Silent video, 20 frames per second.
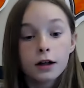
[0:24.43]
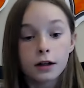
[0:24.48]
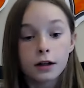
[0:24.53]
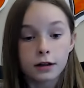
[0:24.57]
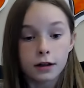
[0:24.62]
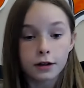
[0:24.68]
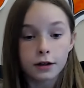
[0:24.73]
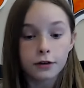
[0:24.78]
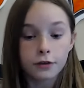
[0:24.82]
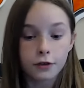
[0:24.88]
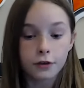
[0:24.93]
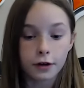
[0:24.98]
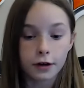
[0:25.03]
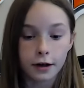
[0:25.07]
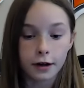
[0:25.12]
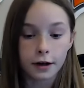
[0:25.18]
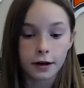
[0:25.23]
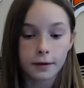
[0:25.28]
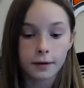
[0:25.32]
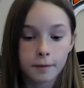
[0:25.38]
Lunch for
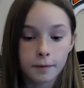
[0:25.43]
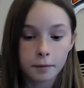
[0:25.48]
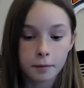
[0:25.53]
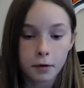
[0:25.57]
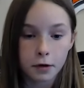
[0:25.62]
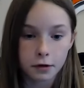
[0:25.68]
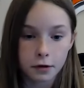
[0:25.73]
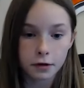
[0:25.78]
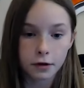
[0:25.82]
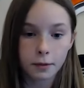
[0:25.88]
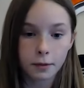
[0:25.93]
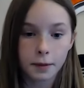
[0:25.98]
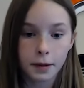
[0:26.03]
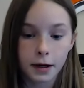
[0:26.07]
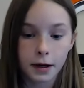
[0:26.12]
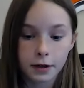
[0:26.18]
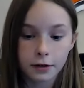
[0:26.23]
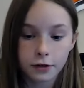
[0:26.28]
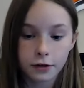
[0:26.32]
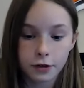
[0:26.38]
today personal
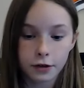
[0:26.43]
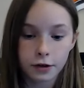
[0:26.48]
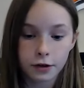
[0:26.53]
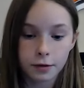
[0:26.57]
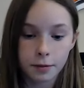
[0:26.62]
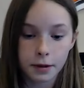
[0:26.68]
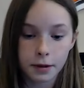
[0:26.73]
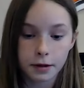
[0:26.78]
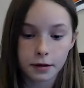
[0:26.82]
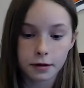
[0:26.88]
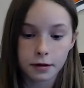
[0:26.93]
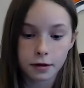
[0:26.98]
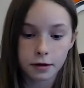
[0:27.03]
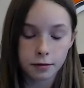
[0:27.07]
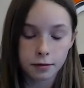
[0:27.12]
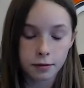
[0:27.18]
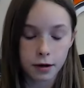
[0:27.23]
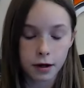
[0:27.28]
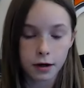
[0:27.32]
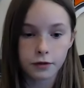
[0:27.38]
pan, cheese, pizza,
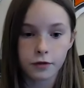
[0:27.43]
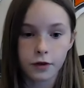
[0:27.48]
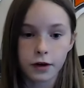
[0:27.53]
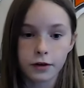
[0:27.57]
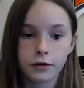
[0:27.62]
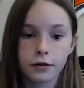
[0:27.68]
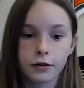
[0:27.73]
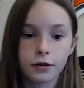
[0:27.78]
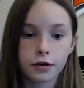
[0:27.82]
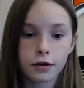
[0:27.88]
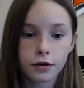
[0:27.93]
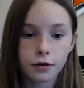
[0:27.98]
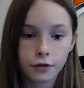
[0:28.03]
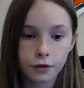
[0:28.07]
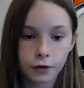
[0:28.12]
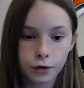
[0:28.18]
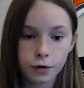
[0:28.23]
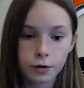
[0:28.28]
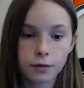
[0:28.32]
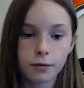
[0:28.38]
raw veggies,
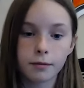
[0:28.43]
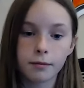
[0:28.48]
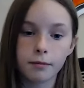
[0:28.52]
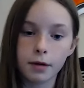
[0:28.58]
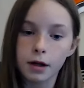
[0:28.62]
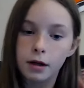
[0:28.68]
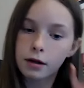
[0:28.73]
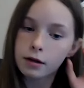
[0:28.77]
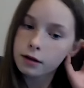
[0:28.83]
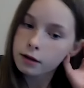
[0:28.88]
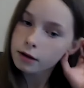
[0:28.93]
fruit, milk.